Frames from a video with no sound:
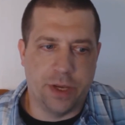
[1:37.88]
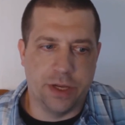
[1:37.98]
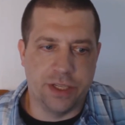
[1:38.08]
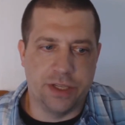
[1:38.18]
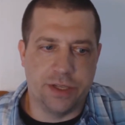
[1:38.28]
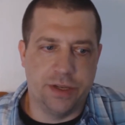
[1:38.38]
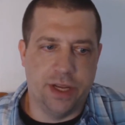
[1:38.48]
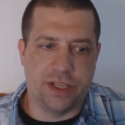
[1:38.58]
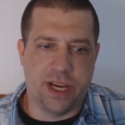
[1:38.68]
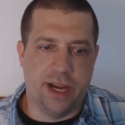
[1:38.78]
because
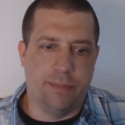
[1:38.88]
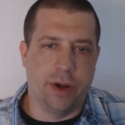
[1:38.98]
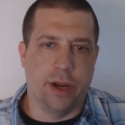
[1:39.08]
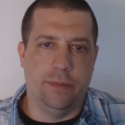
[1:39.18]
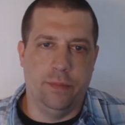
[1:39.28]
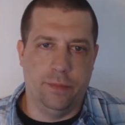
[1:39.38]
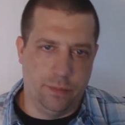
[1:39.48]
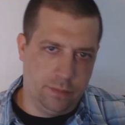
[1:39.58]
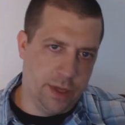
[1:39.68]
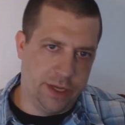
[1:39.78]
it's kind of bringing,
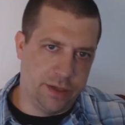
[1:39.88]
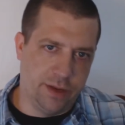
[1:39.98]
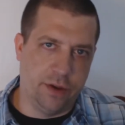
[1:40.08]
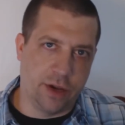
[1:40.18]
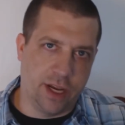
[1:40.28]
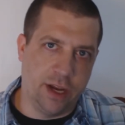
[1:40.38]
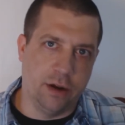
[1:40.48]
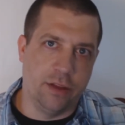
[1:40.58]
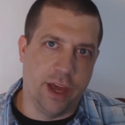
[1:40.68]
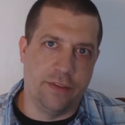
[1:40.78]
that's, if you can
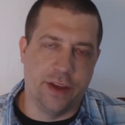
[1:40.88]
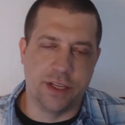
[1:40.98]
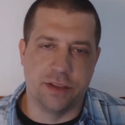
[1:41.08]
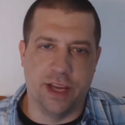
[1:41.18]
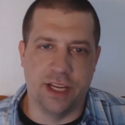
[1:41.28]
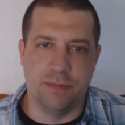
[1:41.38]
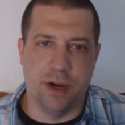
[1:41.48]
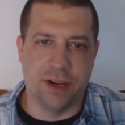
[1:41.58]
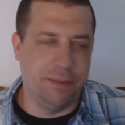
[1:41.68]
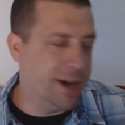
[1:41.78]
hear that, that's
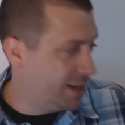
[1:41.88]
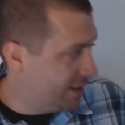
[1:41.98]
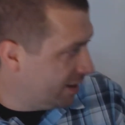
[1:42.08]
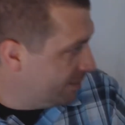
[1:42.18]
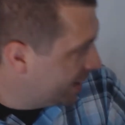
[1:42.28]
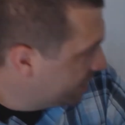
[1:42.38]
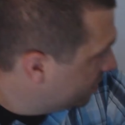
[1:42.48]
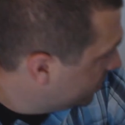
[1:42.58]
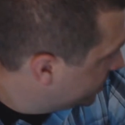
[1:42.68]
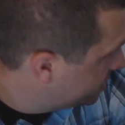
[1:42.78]
Monkey back there
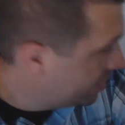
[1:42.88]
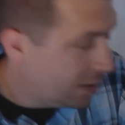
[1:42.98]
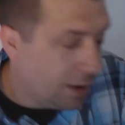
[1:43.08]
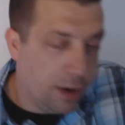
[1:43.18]
making noise.